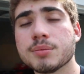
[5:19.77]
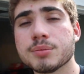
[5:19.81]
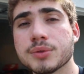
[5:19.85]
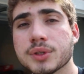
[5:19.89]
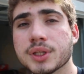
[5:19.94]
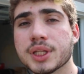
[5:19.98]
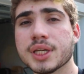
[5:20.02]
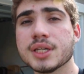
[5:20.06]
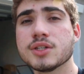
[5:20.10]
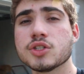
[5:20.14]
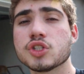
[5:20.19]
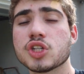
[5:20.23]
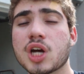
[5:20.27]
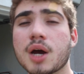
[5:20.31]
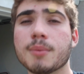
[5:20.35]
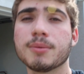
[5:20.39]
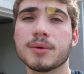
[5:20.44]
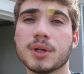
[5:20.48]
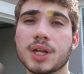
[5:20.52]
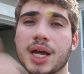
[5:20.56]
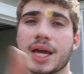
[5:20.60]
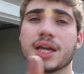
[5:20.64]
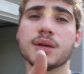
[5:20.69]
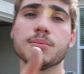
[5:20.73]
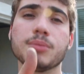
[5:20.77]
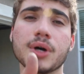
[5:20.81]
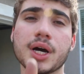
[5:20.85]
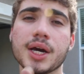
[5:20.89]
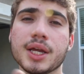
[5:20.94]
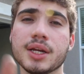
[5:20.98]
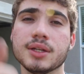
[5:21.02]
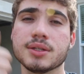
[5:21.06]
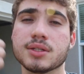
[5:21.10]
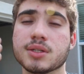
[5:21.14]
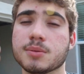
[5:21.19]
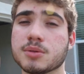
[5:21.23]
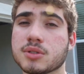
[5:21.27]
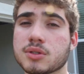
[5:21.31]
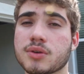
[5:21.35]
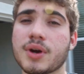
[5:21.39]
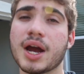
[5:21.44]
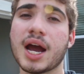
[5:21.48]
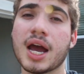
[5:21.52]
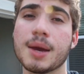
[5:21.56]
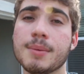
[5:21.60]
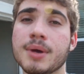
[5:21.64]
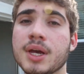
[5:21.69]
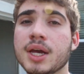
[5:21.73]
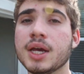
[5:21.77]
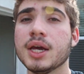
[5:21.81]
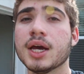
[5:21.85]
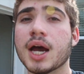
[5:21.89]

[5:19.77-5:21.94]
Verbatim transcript: please drop a like button and subscribe.